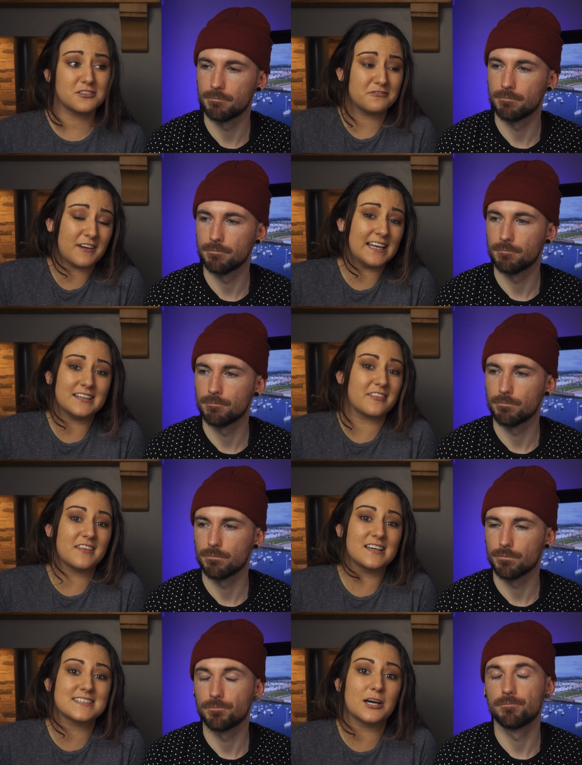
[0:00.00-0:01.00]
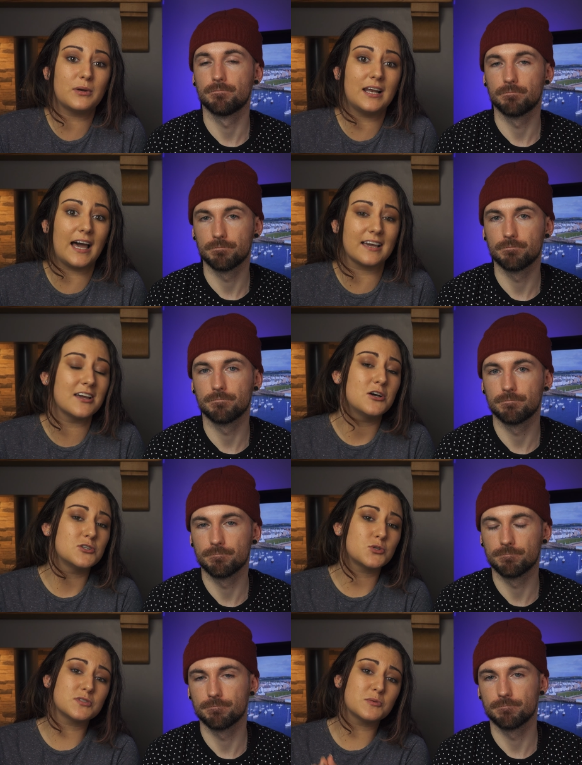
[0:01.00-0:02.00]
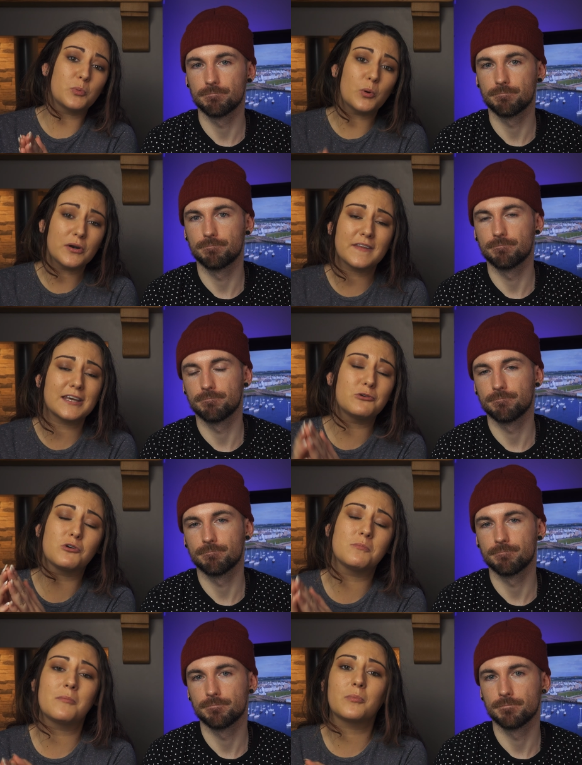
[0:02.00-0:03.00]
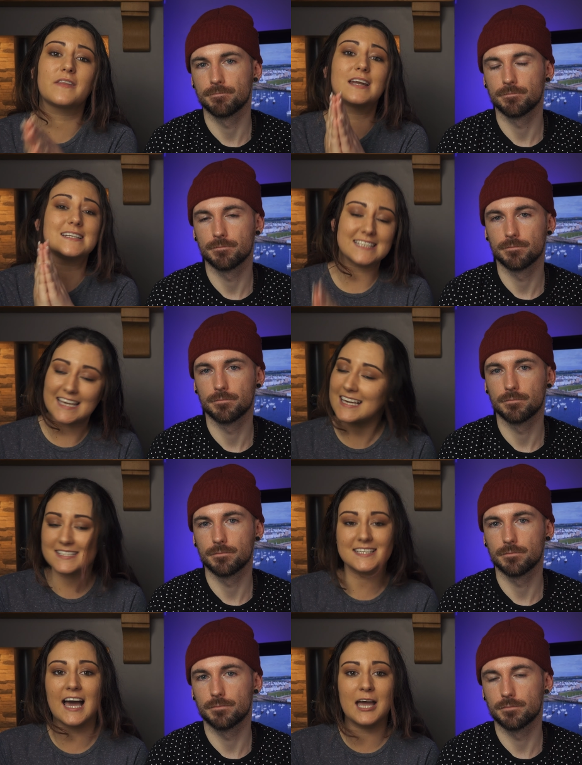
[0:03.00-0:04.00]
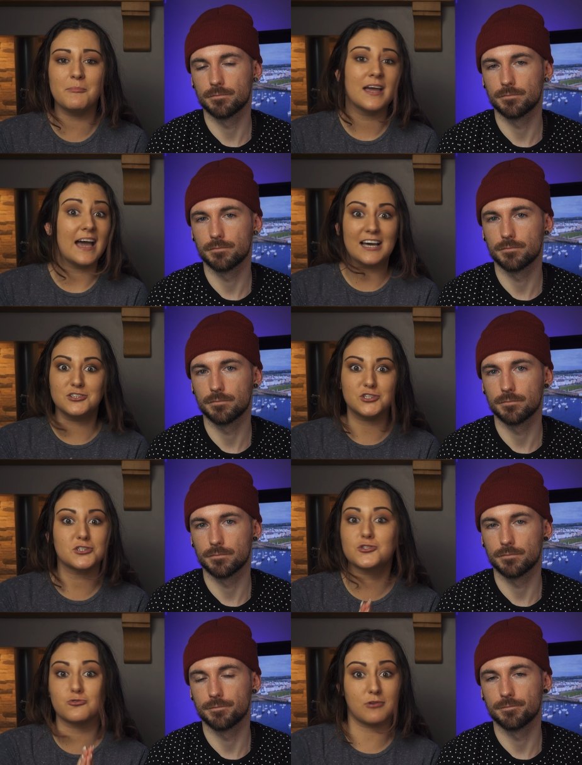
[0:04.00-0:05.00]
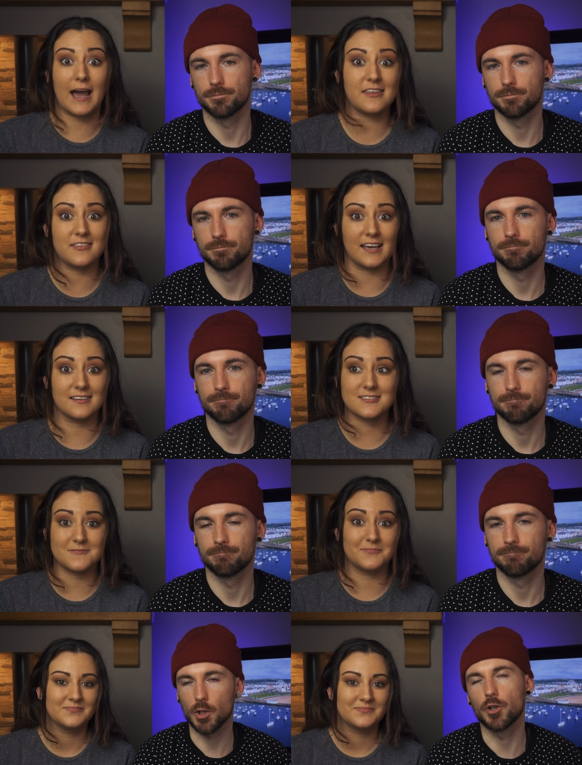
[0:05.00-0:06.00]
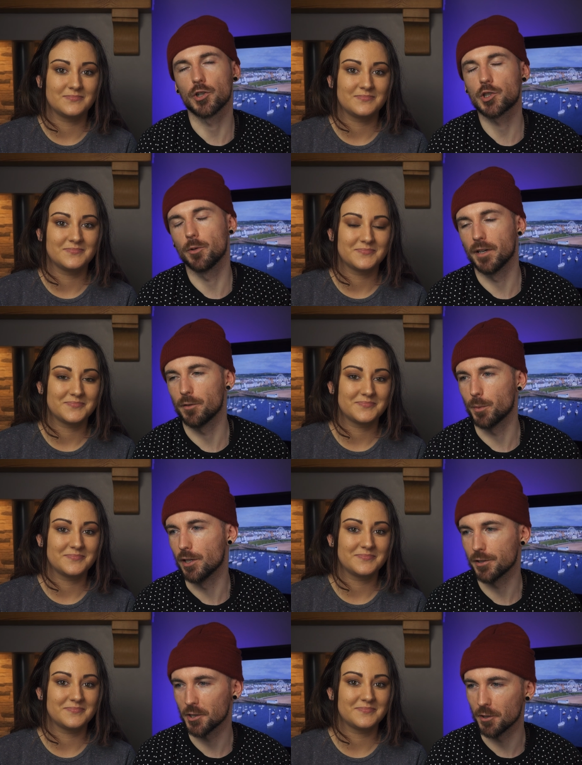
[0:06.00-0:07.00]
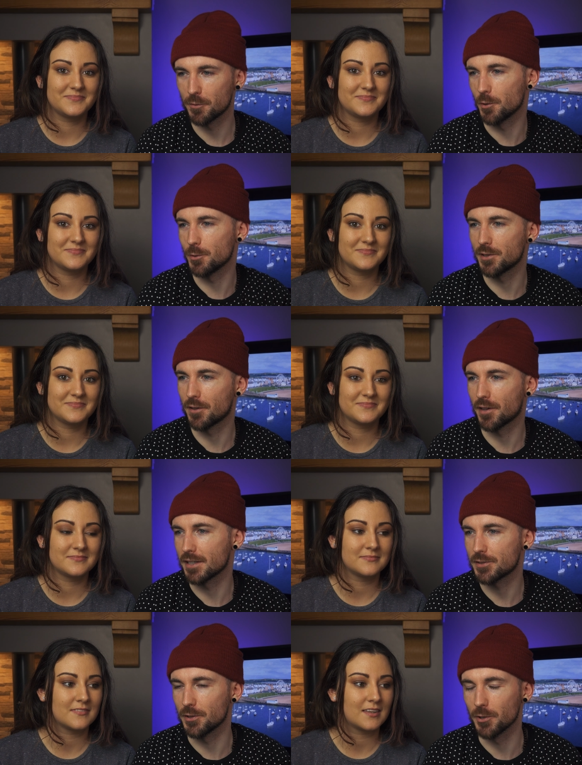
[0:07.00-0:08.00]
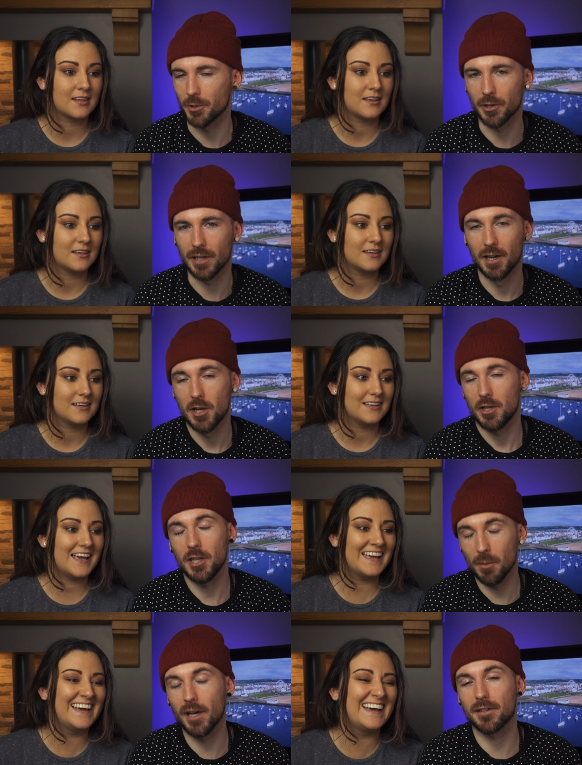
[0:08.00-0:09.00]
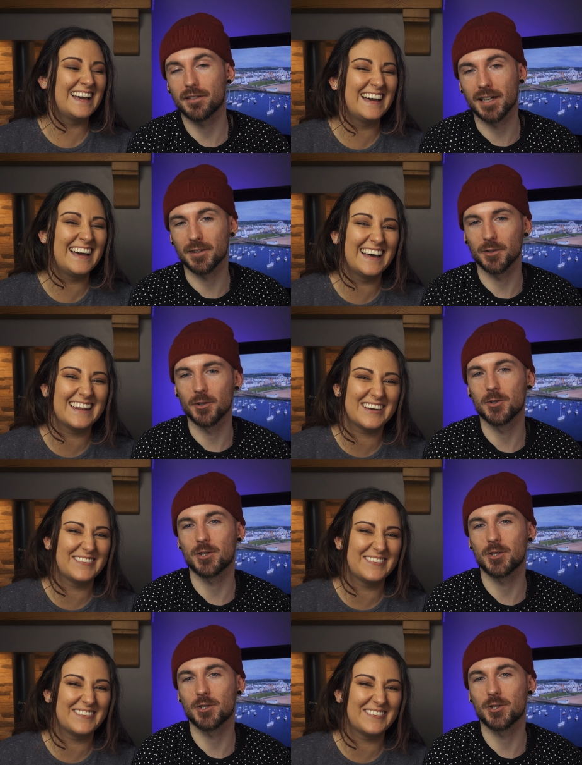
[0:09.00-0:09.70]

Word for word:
Speaker 1: to find the things that we like. So it's important that you remember that it takes time and just try things.
Speaker 2: You're assuming everybody looks at our photos and thinks that they're great. You might think that they're,